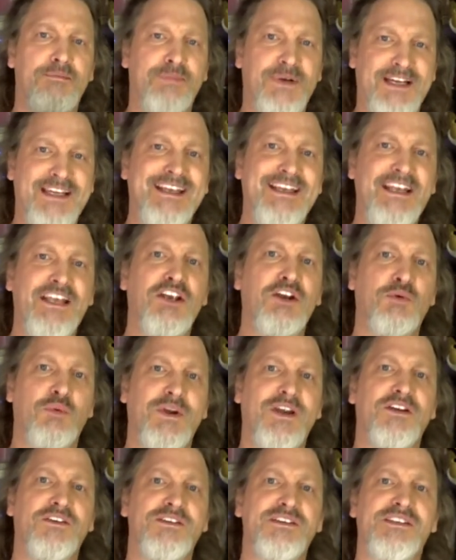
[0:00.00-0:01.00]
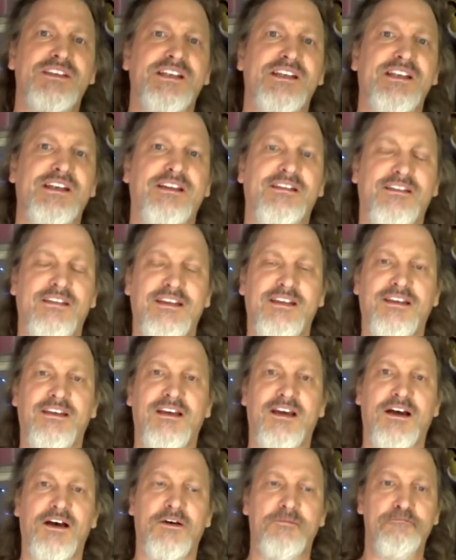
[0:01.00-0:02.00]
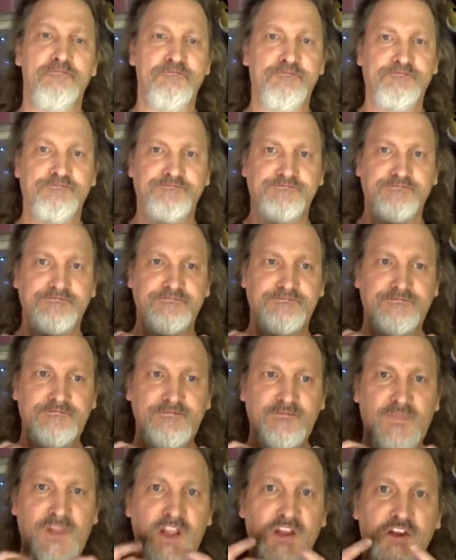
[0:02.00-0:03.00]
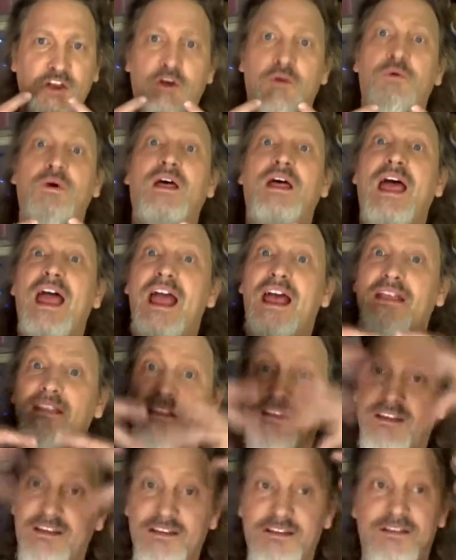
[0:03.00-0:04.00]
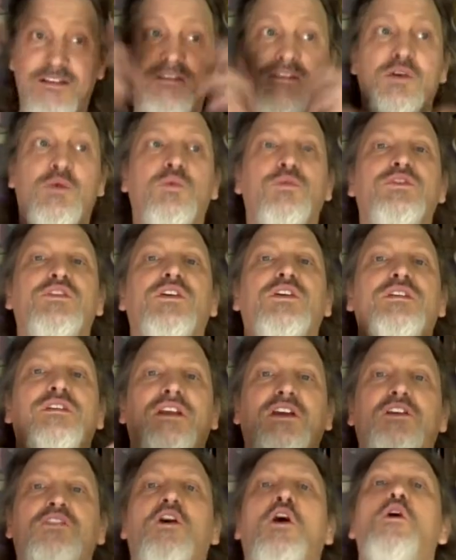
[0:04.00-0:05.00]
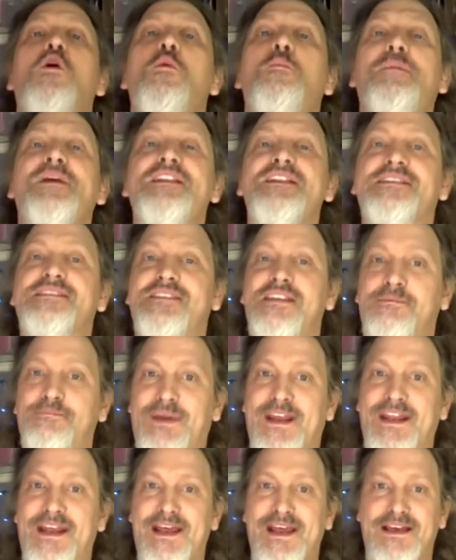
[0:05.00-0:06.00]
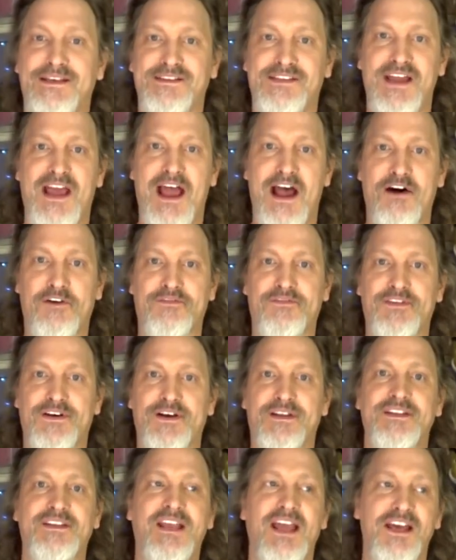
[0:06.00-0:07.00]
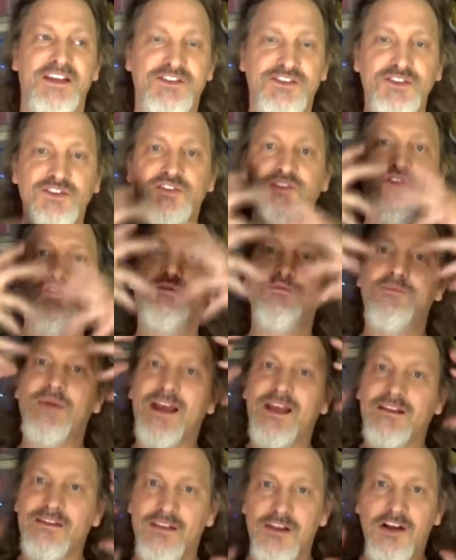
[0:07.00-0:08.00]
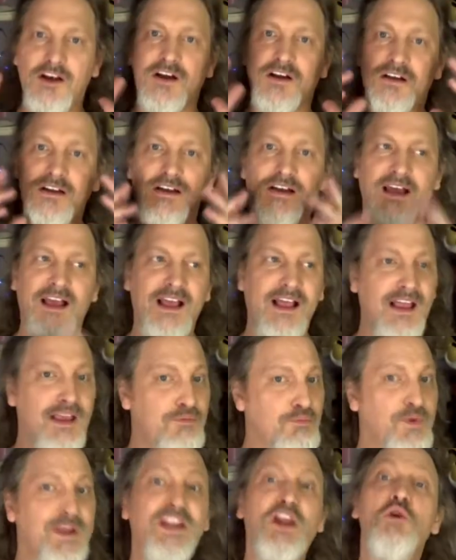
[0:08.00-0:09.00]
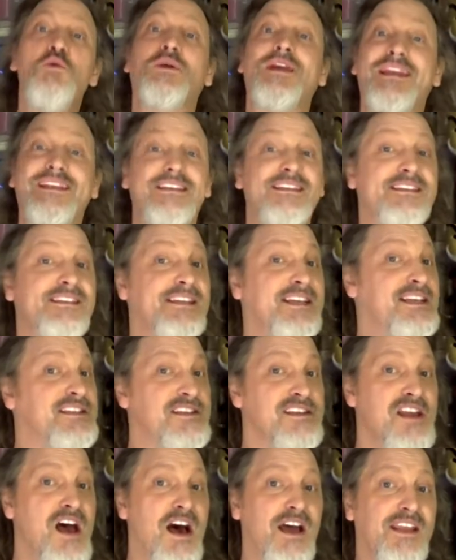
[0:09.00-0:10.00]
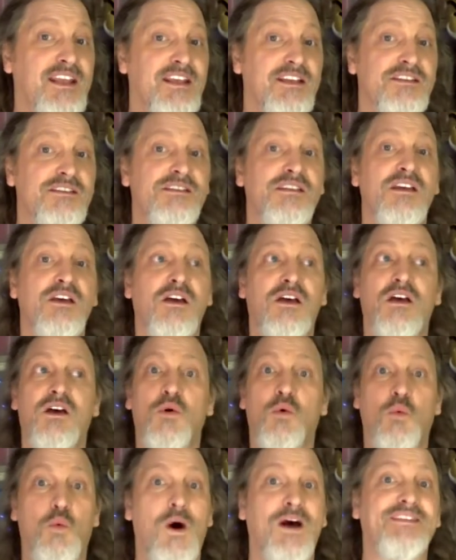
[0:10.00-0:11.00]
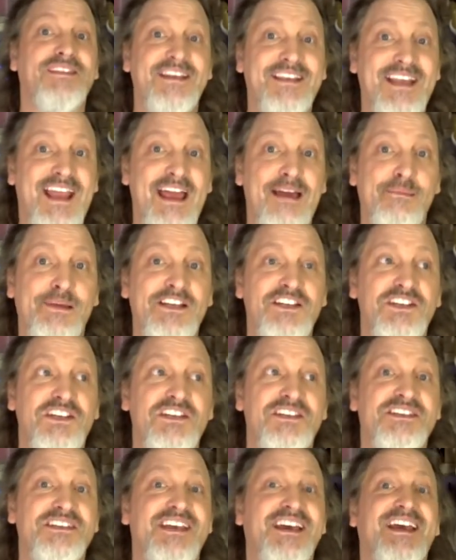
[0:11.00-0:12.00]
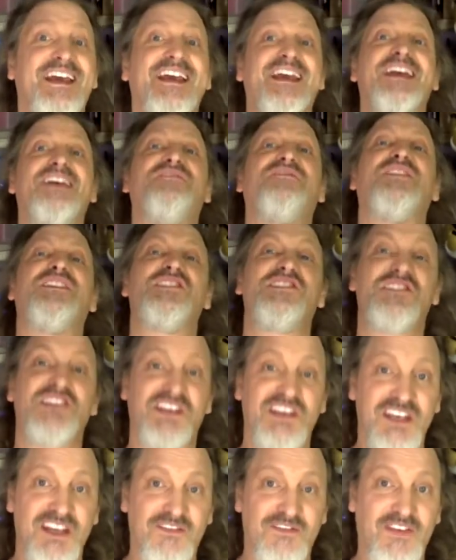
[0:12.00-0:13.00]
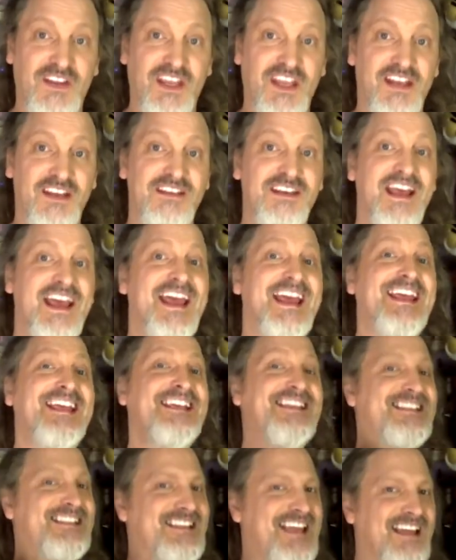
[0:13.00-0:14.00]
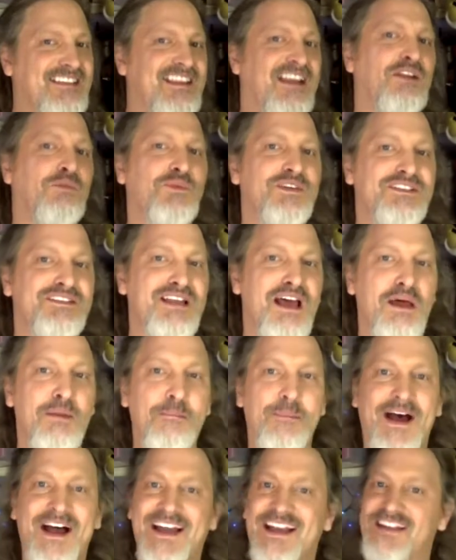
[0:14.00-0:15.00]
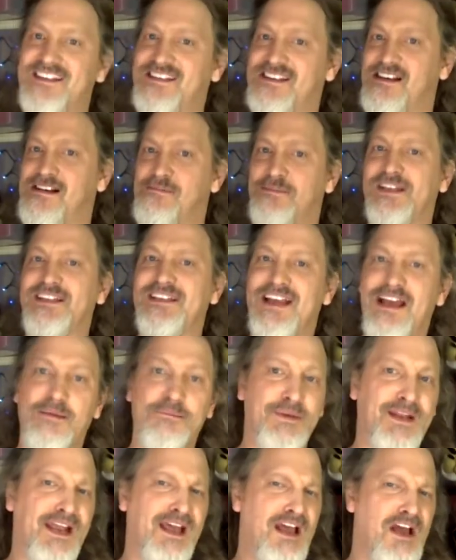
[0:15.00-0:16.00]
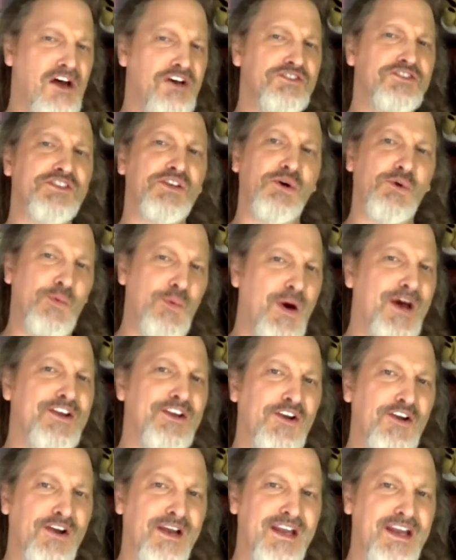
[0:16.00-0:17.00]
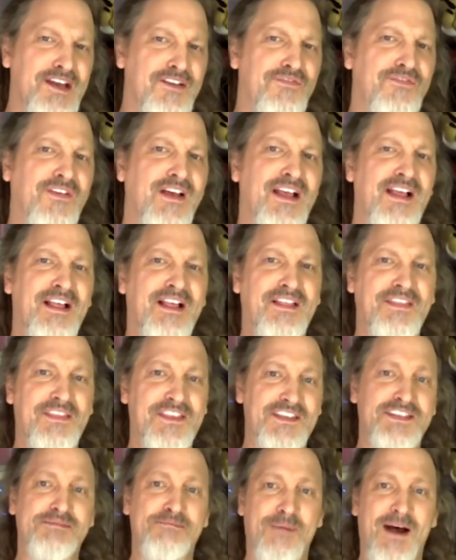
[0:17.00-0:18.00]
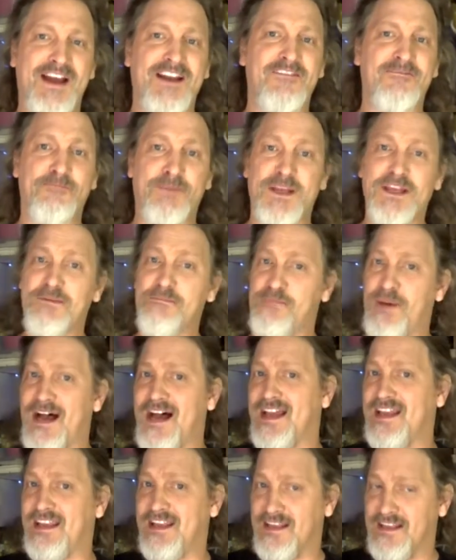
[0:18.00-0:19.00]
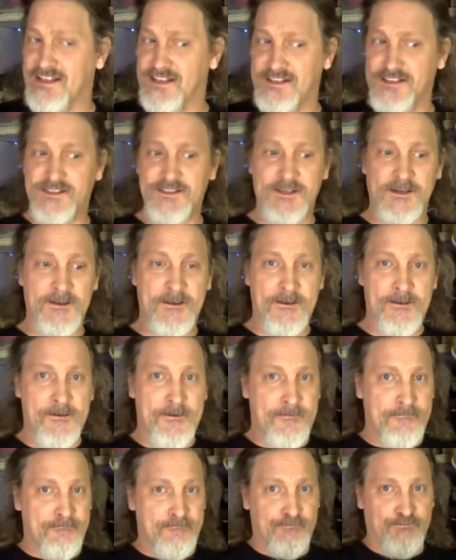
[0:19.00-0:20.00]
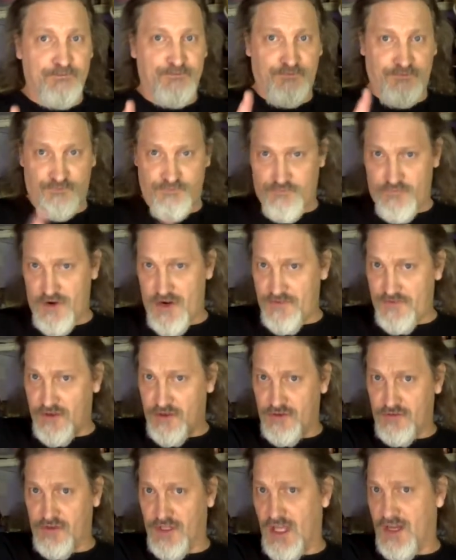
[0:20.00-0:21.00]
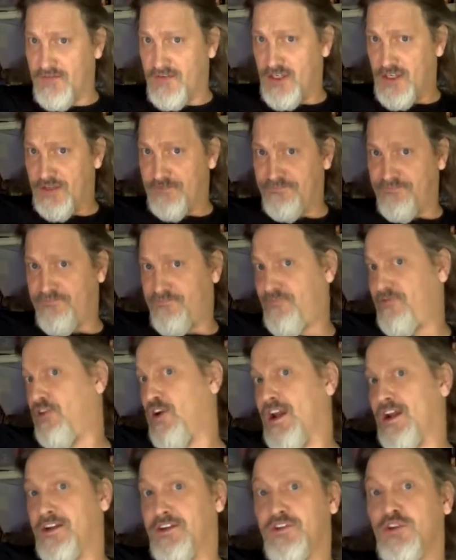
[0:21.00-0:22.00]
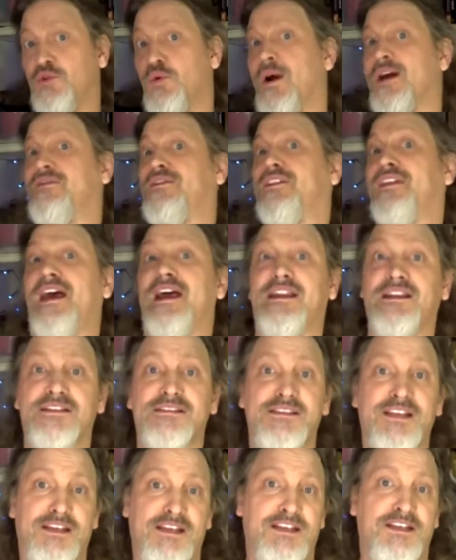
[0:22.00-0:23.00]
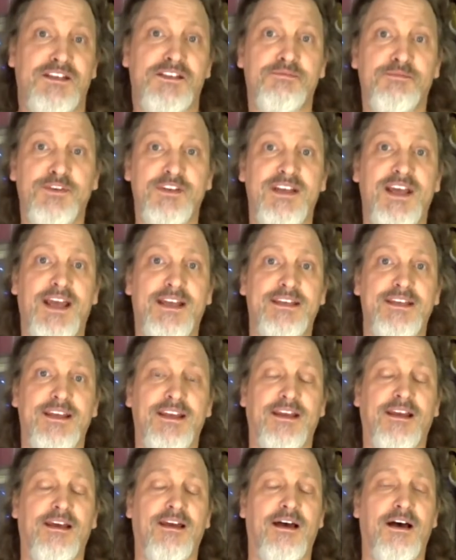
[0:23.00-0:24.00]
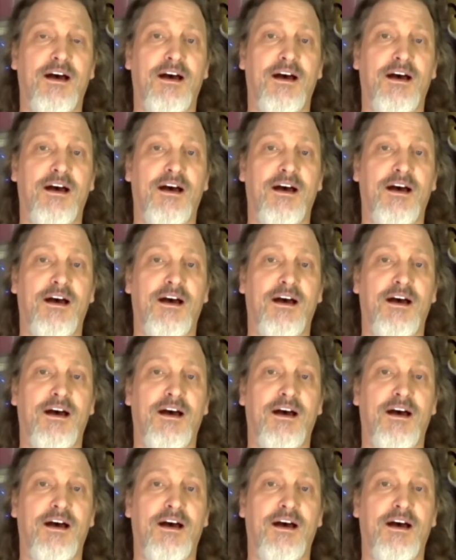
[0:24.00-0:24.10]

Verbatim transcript: But here we are seeing the, you know, the openness that Beta has to Alpha. Yes, you may look. And we don't get to see as an audience what the damage is, if it's significant. He said that it was done by a zombie attack, but I also wonder if this might have been by his brother, lover, friend, whoever that is that he is protecting.